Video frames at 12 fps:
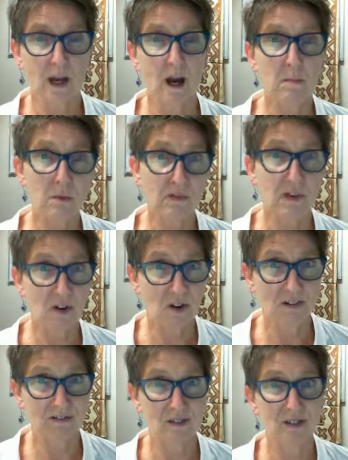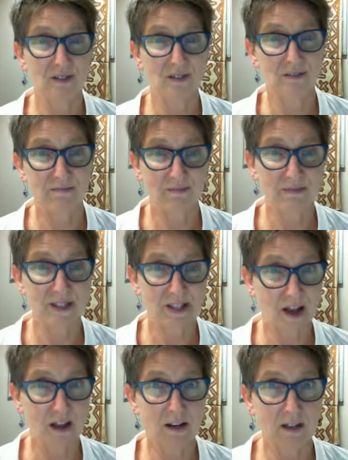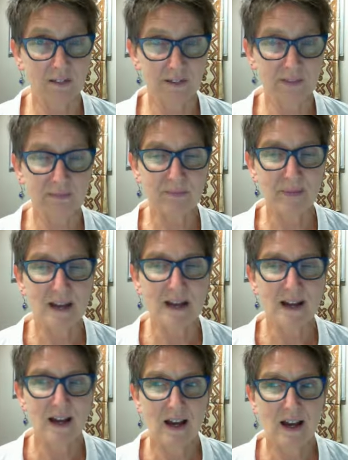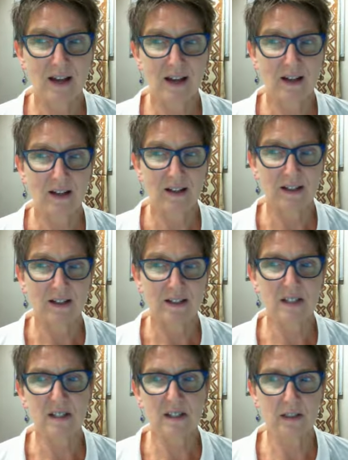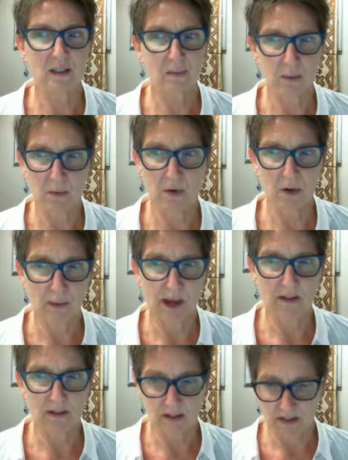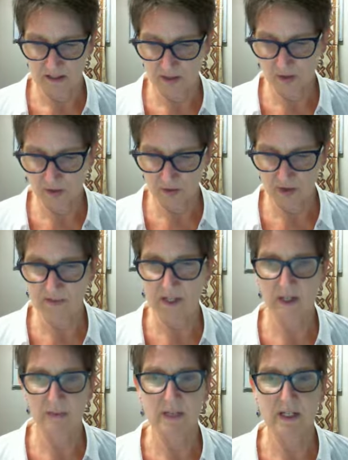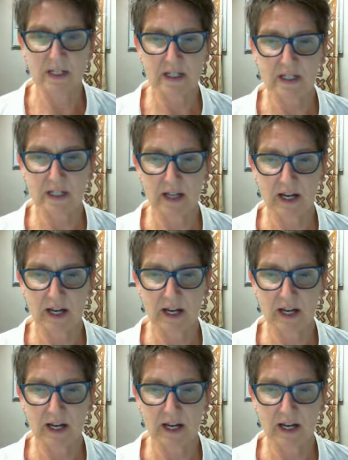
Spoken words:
I'm moving on to slide 11. Just a little bit more about social development